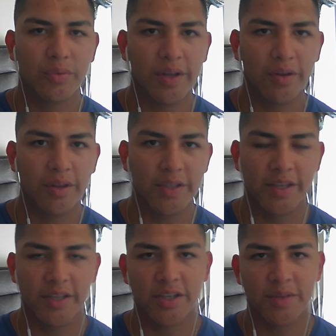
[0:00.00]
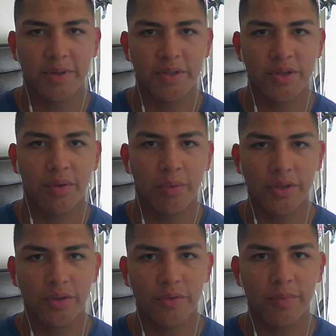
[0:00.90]
all of these things just because you don't
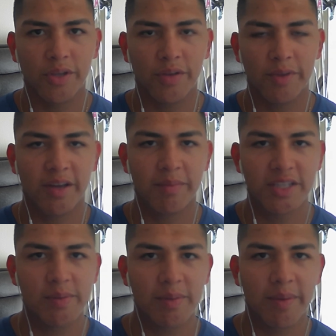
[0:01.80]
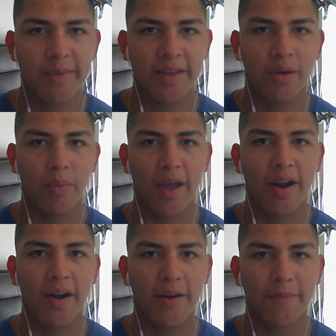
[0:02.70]
want to, but you become disciplined by being
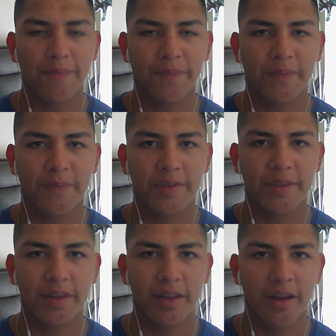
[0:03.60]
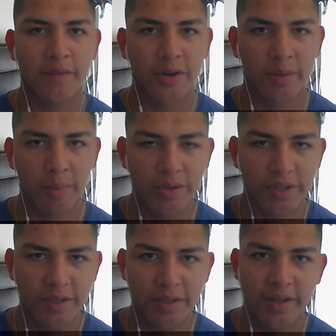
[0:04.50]
aware of your
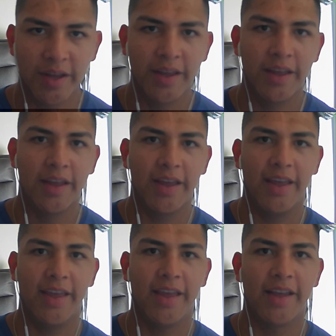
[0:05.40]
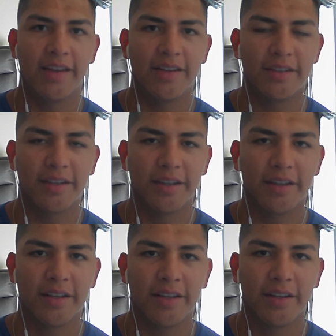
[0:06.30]
emotions and
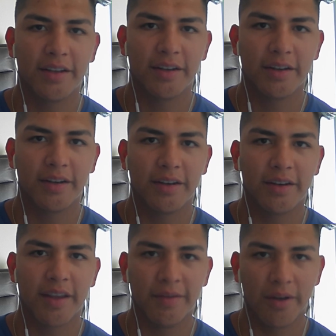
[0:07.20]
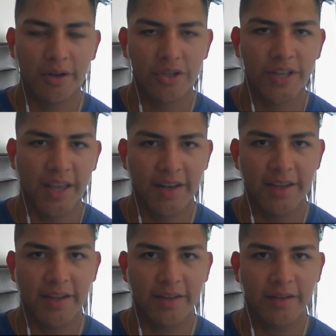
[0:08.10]
kind of
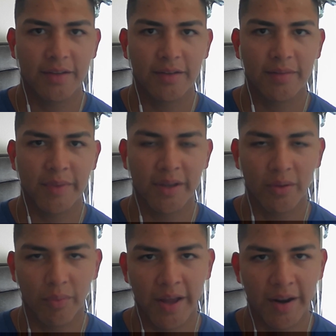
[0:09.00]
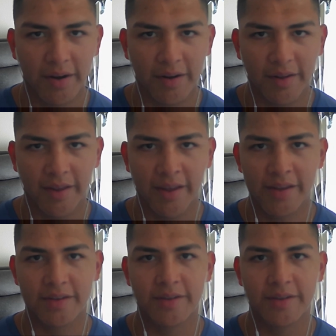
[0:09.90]
understanding, being aware, and